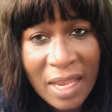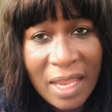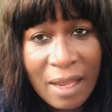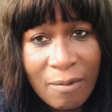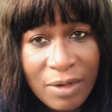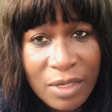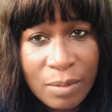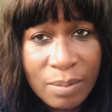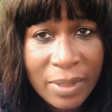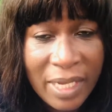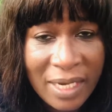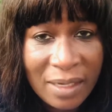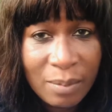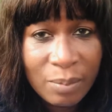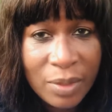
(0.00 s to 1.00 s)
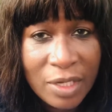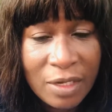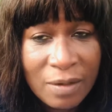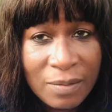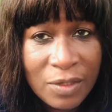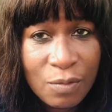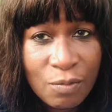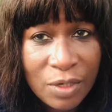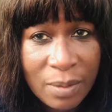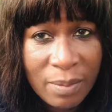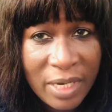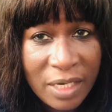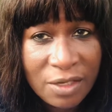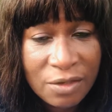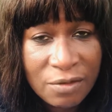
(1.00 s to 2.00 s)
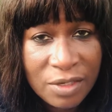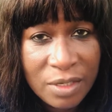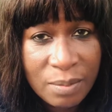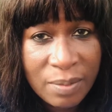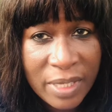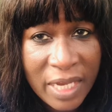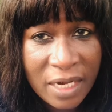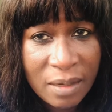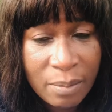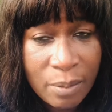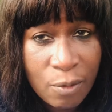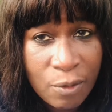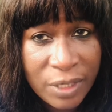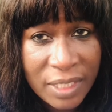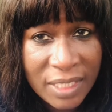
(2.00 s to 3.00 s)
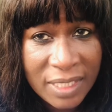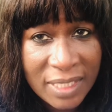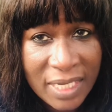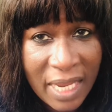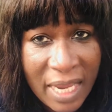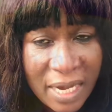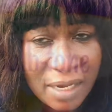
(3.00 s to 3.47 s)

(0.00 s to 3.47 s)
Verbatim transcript: And when you plant the bulbs, you want to make sure you plant them pointy side